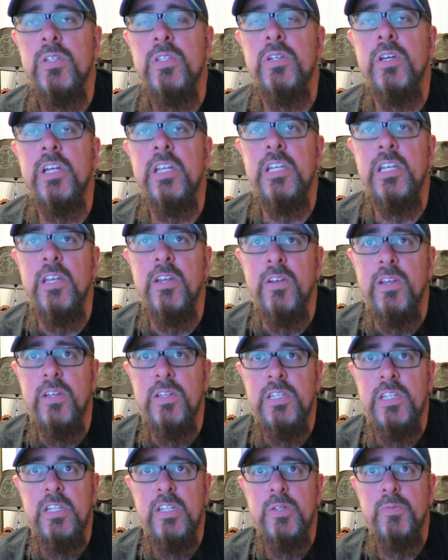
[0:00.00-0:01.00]
So you know, you
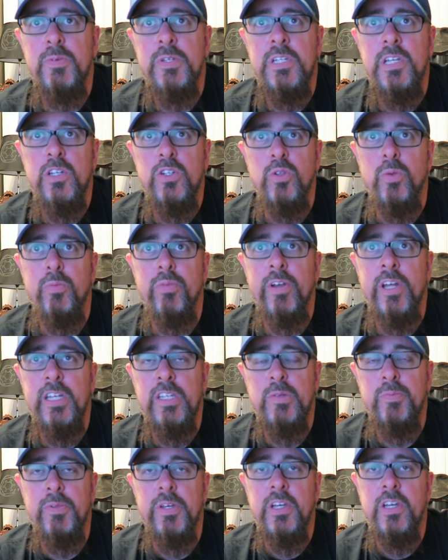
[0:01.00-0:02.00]
see this potential
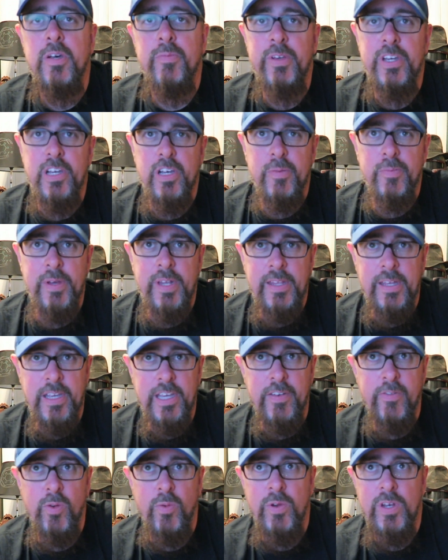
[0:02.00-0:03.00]
brand split coming up. I
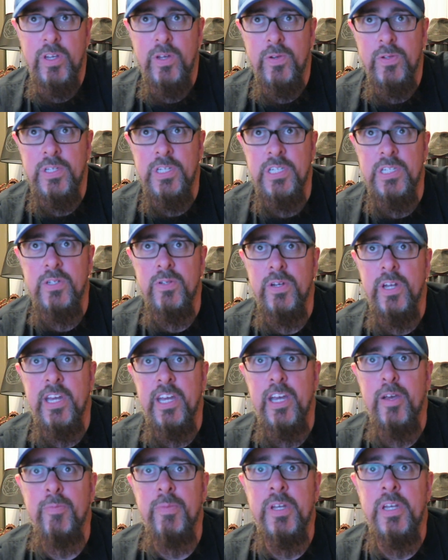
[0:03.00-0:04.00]
think everyone knows it's due to
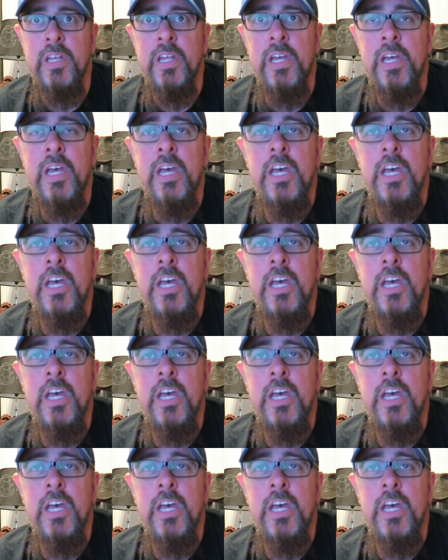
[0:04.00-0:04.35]
happen.